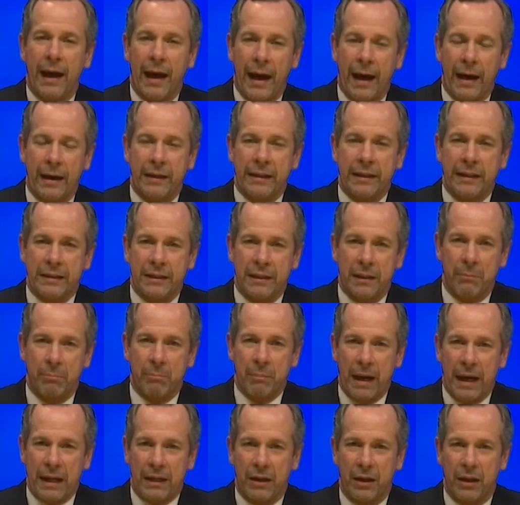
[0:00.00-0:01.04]
how to get them
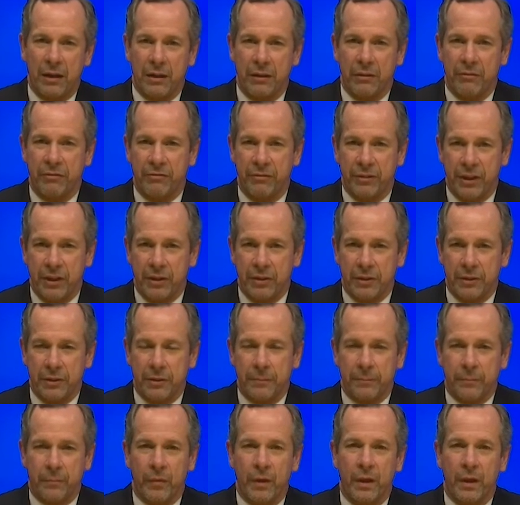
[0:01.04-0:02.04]
back onto the field.